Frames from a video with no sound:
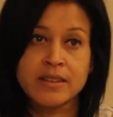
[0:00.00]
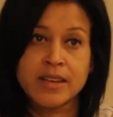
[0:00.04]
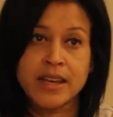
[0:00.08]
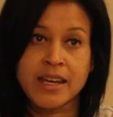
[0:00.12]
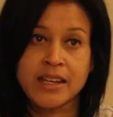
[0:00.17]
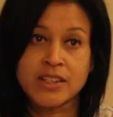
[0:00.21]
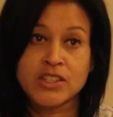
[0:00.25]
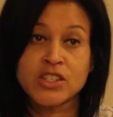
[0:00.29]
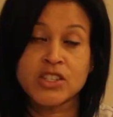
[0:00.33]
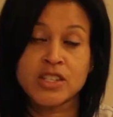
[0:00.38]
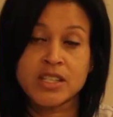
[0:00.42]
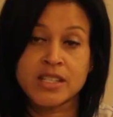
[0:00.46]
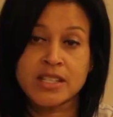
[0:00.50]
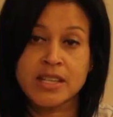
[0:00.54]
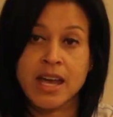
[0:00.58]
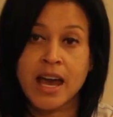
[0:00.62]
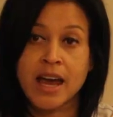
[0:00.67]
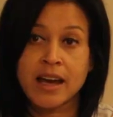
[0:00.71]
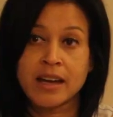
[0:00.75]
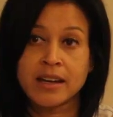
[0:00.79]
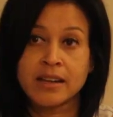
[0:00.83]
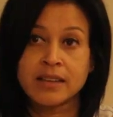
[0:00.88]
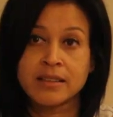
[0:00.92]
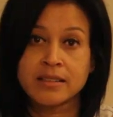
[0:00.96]
And she's
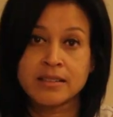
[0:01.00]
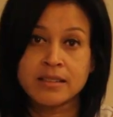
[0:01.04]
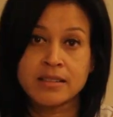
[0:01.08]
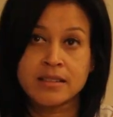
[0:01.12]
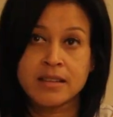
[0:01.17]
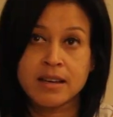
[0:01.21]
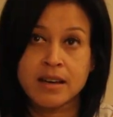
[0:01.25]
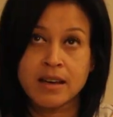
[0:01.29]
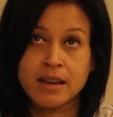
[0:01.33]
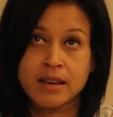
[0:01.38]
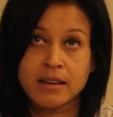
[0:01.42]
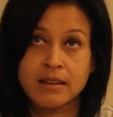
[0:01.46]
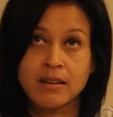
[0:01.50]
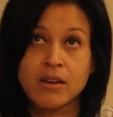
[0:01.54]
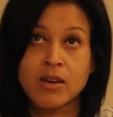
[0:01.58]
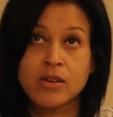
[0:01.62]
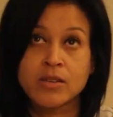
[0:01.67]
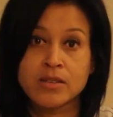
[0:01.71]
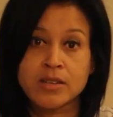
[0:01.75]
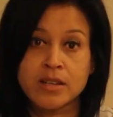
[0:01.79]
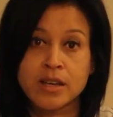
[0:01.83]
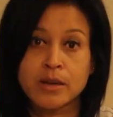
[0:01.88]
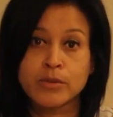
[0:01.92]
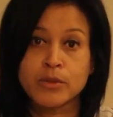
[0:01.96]
had
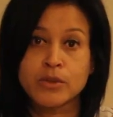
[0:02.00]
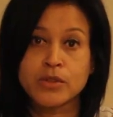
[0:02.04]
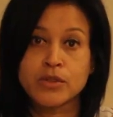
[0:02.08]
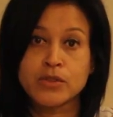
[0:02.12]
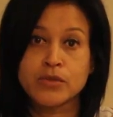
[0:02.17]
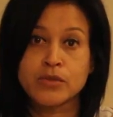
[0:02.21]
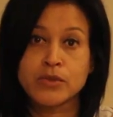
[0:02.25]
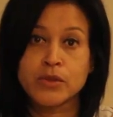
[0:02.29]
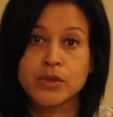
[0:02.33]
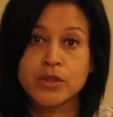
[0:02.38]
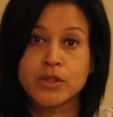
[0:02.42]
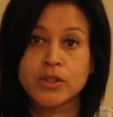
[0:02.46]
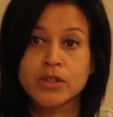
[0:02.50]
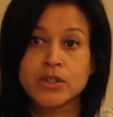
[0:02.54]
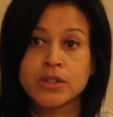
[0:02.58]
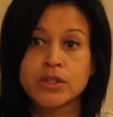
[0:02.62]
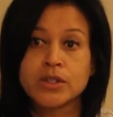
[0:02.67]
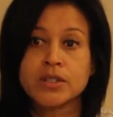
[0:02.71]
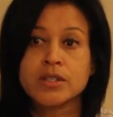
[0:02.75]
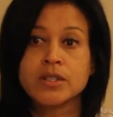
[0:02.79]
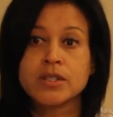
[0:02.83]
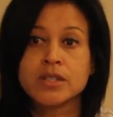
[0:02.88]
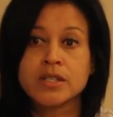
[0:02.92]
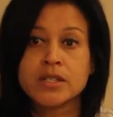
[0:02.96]
Alzheimer's
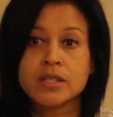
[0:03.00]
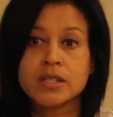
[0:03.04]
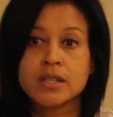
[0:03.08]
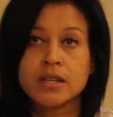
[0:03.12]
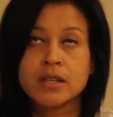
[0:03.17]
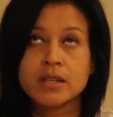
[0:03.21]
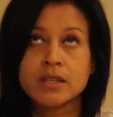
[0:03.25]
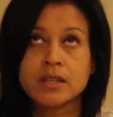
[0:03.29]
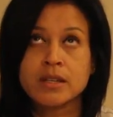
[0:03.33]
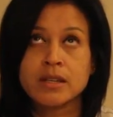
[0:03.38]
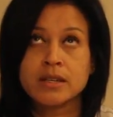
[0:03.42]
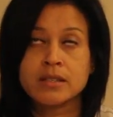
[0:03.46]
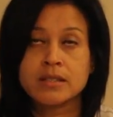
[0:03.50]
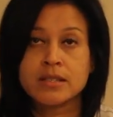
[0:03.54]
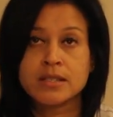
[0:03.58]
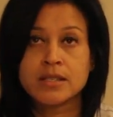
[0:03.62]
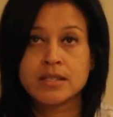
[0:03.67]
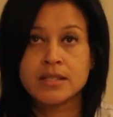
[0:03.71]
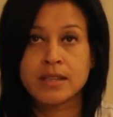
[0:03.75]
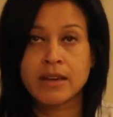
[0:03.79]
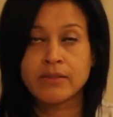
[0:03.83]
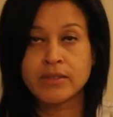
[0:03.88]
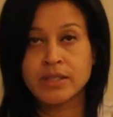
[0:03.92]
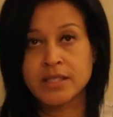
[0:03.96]
for
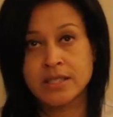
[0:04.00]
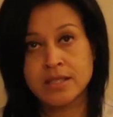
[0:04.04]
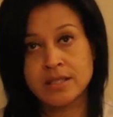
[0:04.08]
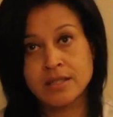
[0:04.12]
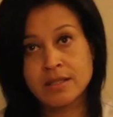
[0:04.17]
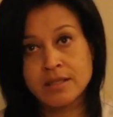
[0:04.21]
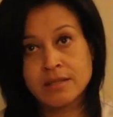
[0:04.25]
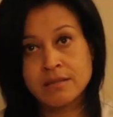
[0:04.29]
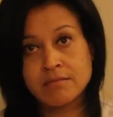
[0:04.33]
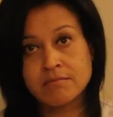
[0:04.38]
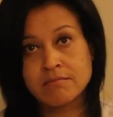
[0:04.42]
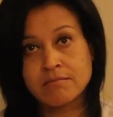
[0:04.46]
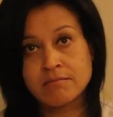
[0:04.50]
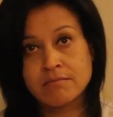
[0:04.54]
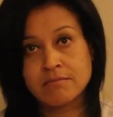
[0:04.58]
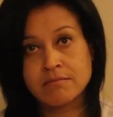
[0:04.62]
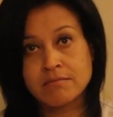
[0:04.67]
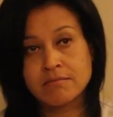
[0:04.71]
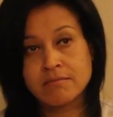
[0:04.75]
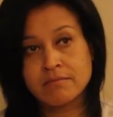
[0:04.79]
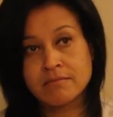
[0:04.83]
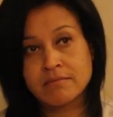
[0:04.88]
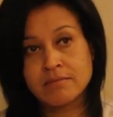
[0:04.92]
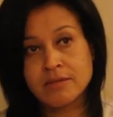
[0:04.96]
17,
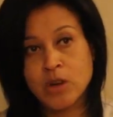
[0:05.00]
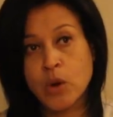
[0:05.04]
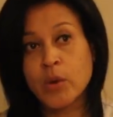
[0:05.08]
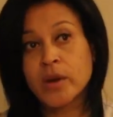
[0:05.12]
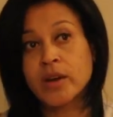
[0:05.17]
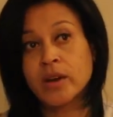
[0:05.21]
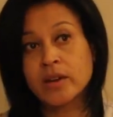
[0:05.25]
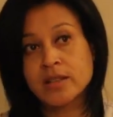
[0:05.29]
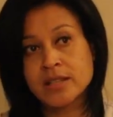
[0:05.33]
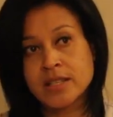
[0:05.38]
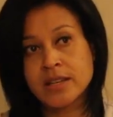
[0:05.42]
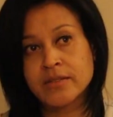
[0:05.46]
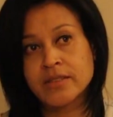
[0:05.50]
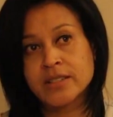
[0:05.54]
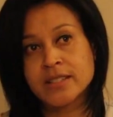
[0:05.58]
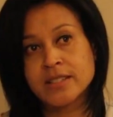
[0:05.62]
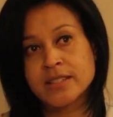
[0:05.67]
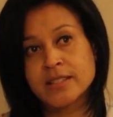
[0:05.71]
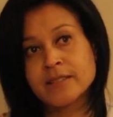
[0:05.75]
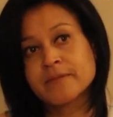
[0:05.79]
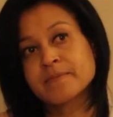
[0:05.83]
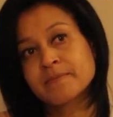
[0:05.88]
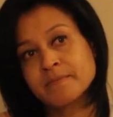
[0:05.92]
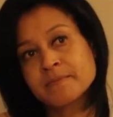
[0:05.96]
going on
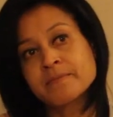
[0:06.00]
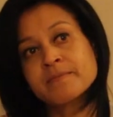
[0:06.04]
17.